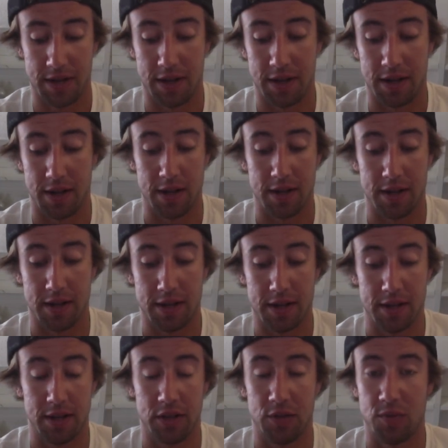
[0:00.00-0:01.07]

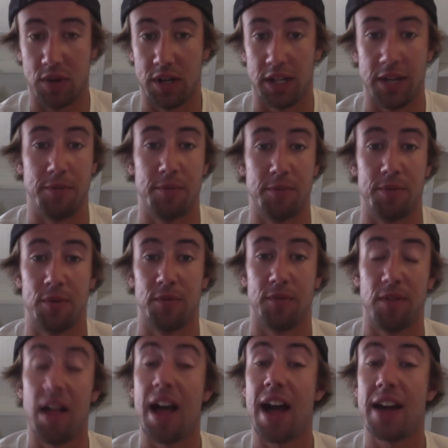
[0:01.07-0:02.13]
You want to keep your boat
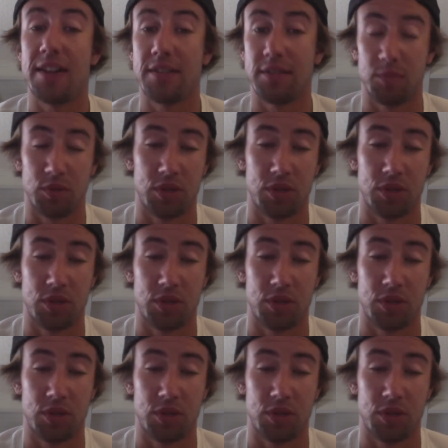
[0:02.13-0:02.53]
flat.